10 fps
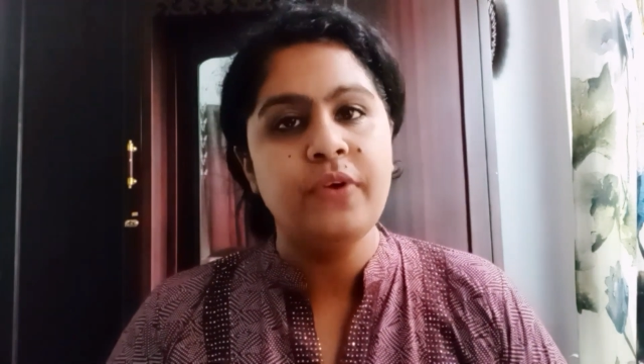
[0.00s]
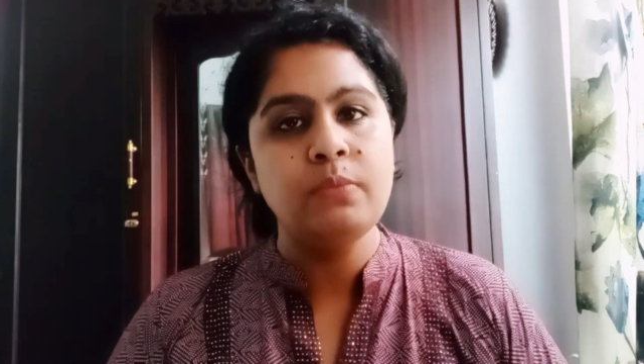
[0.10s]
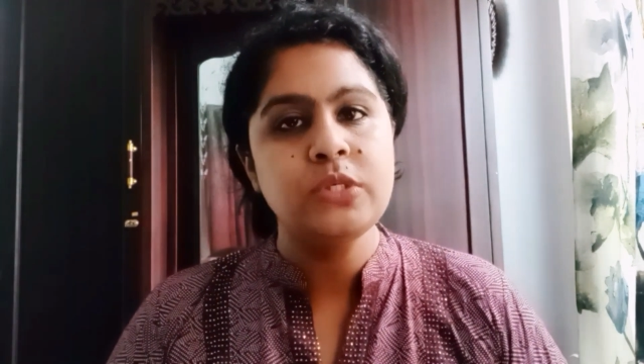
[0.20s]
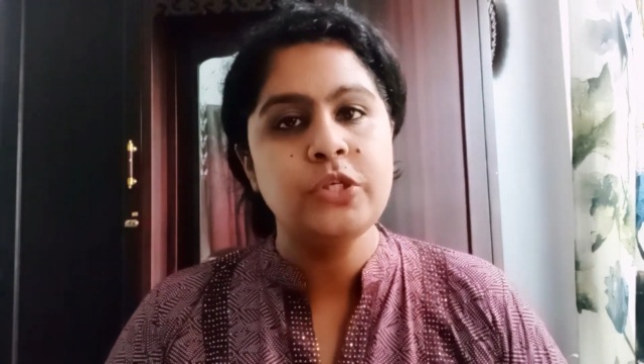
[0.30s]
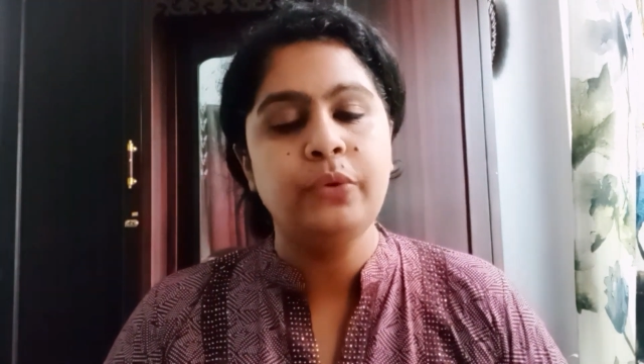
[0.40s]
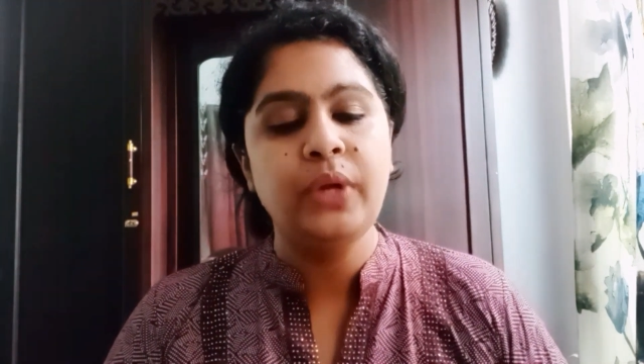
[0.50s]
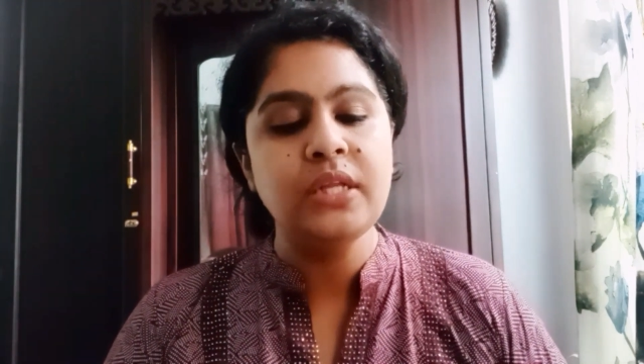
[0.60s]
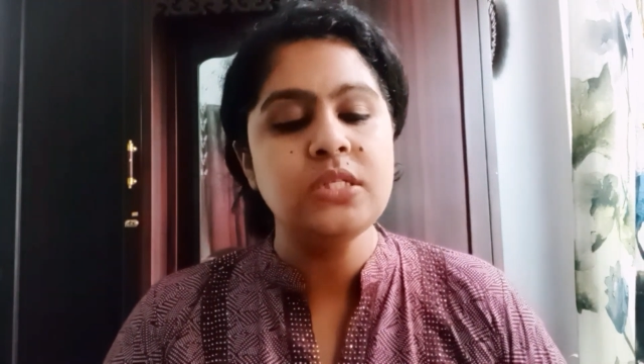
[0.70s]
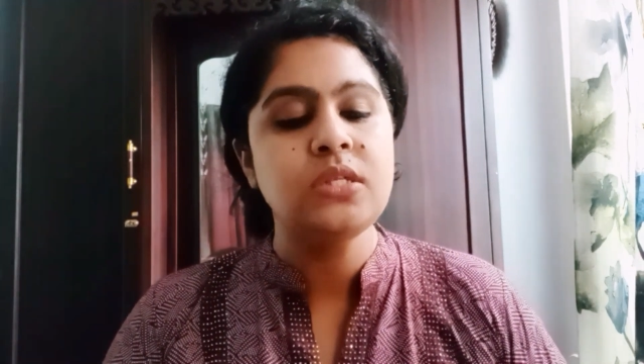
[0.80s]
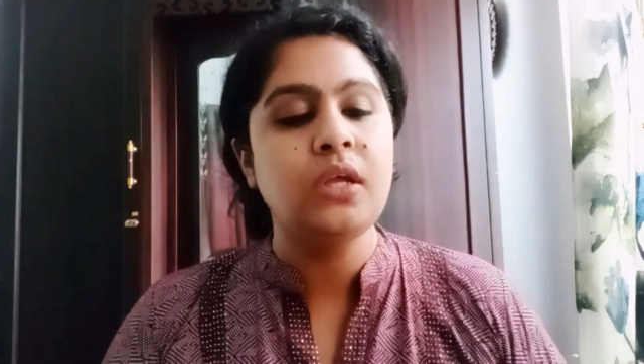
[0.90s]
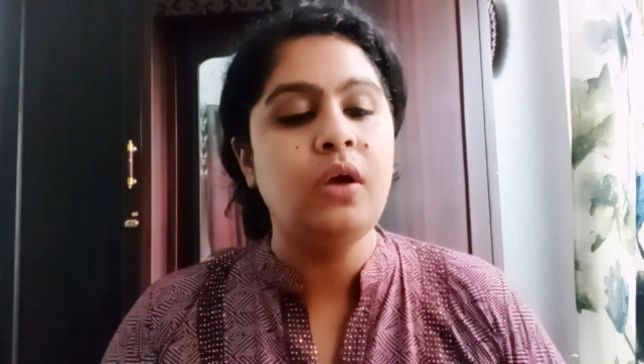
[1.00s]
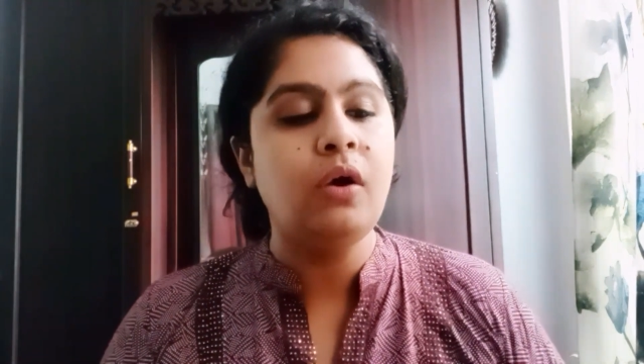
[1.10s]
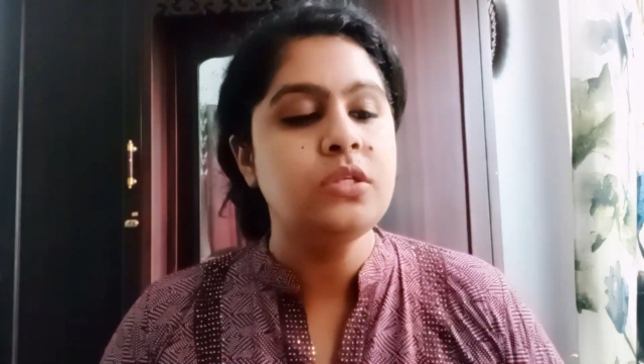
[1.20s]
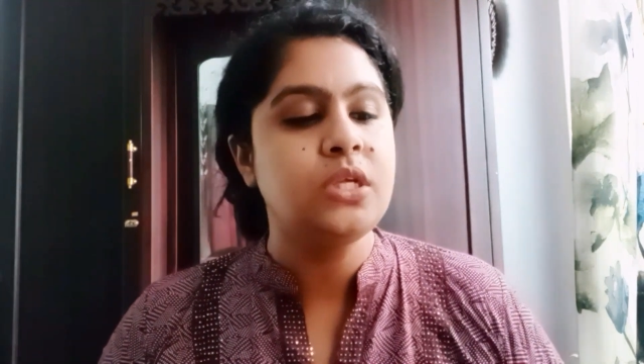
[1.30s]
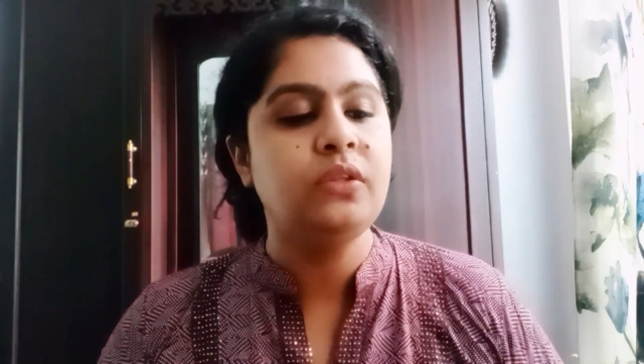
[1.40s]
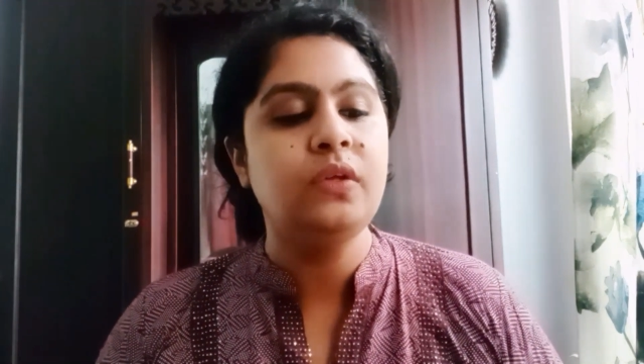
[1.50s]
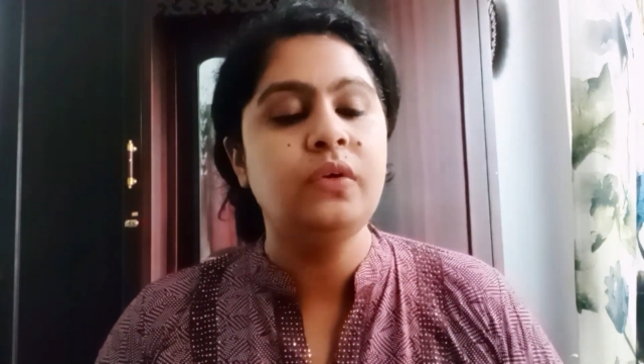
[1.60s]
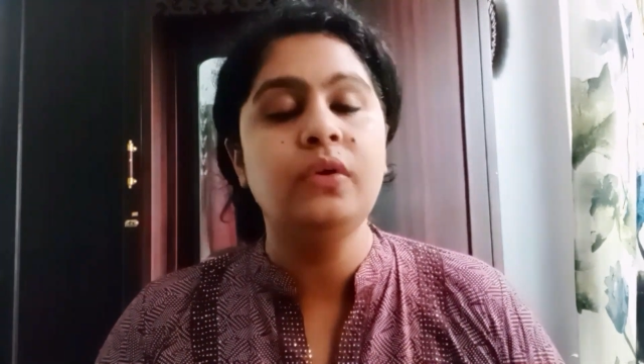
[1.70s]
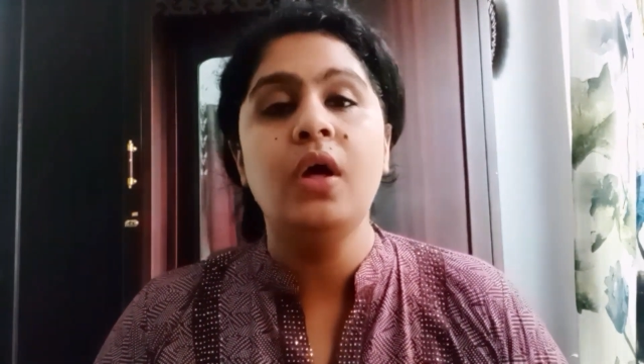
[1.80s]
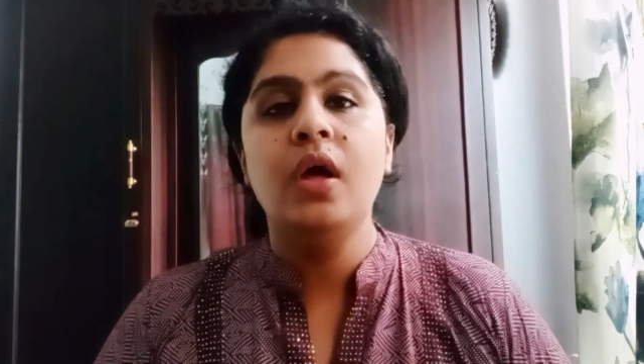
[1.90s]
from students they got in
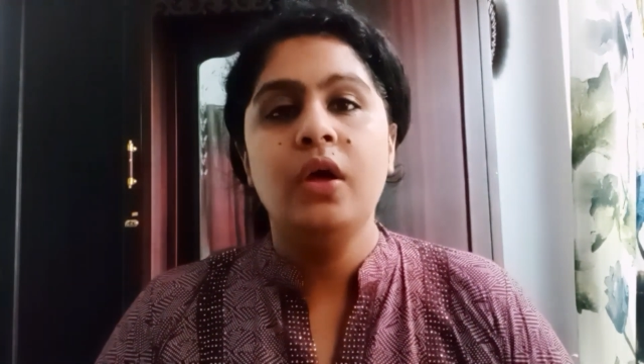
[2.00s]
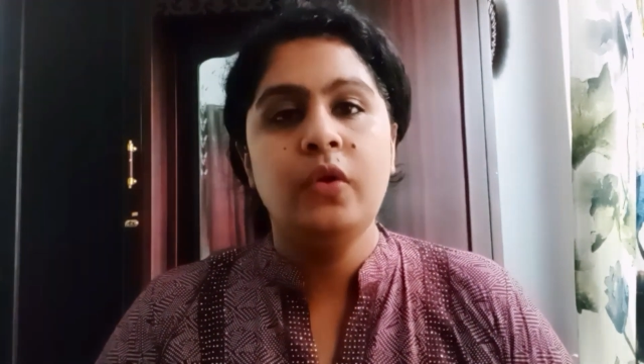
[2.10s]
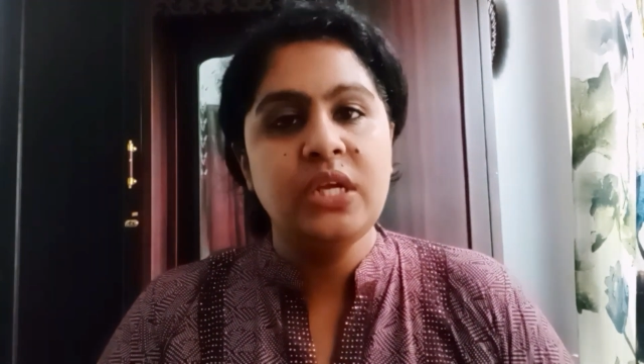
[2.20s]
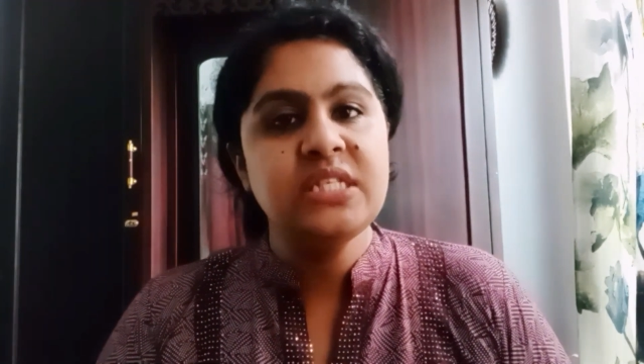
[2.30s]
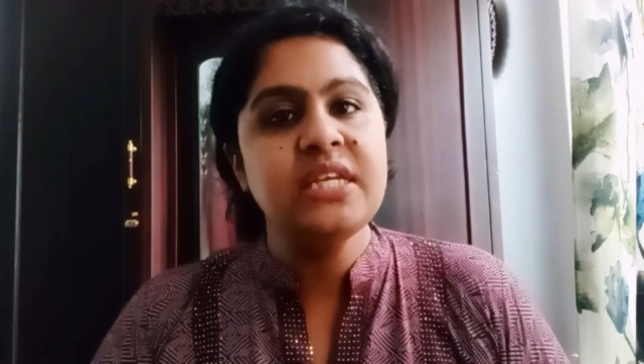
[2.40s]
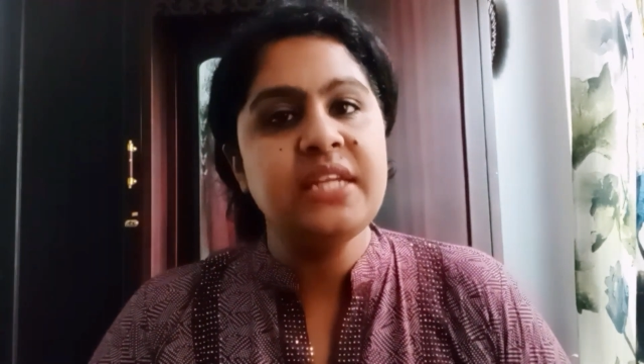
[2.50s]
the recent